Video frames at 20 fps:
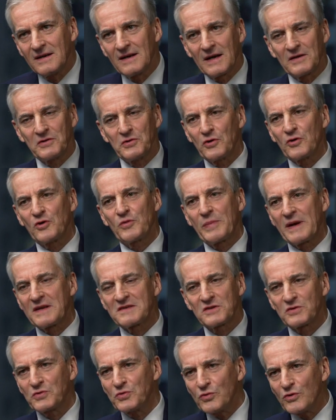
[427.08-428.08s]
And Europe
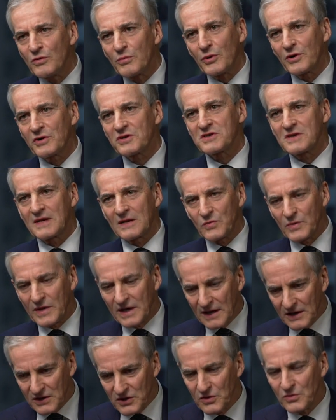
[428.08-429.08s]
has a toolbox that we
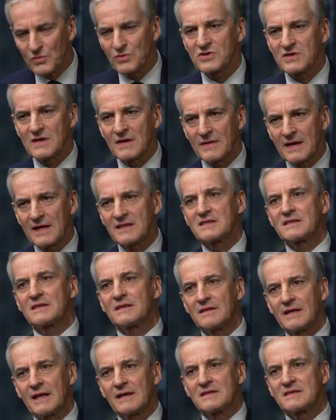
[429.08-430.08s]
can use, and
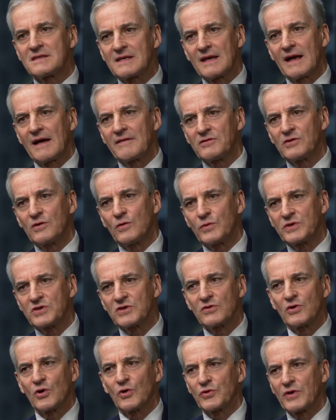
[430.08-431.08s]
that's the avenue we
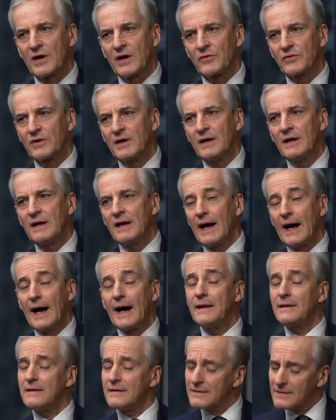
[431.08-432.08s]
should go down,
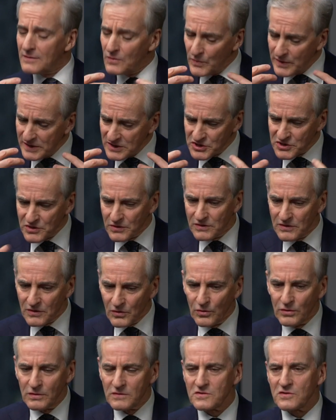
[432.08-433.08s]
and which should
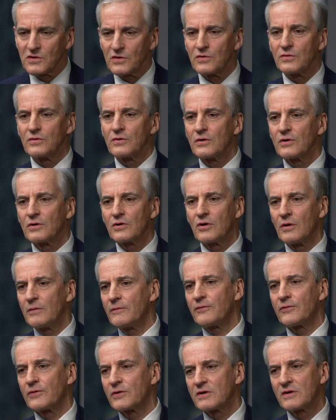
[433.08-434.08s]
also
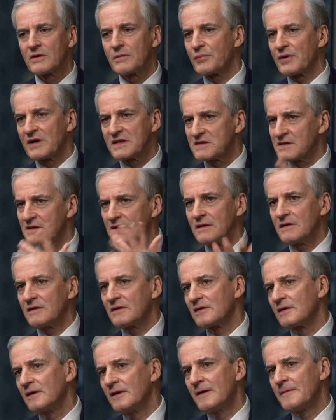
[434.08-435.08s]
comfort the
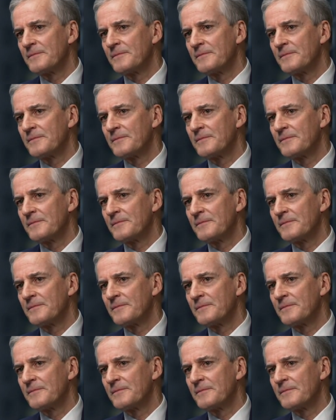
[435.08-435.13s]
president